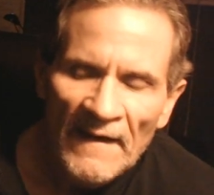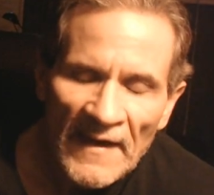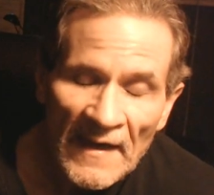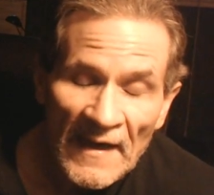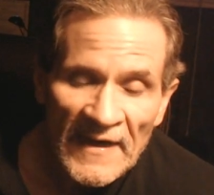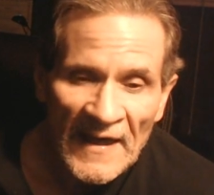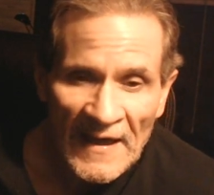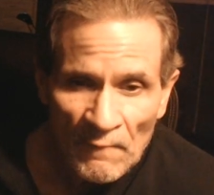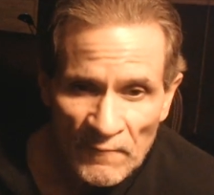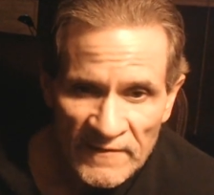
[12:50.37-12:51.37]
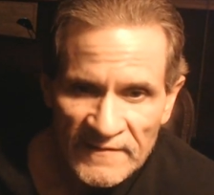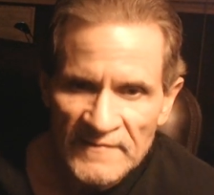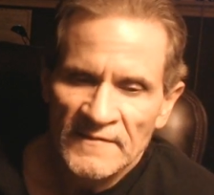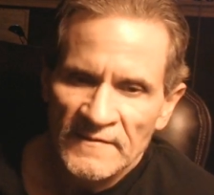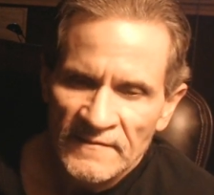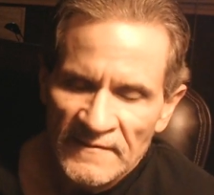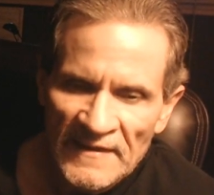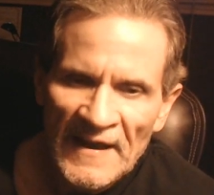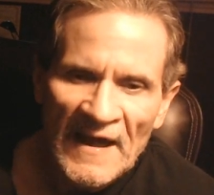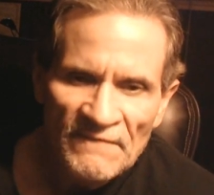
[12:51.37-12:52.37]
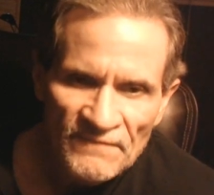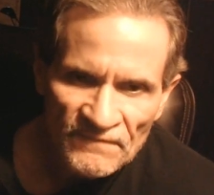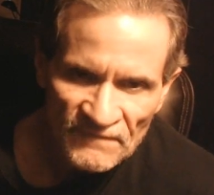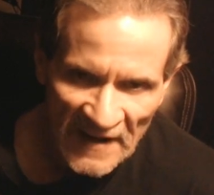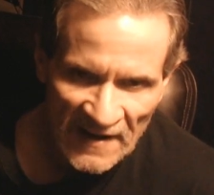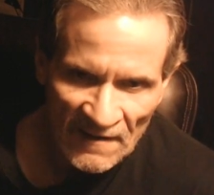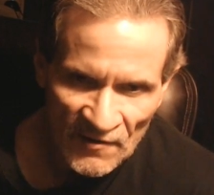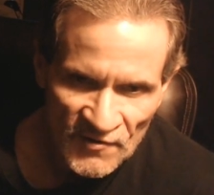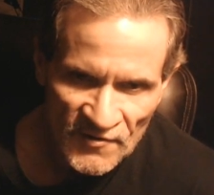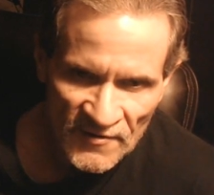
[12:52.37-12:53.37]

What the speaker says: and I went in and I found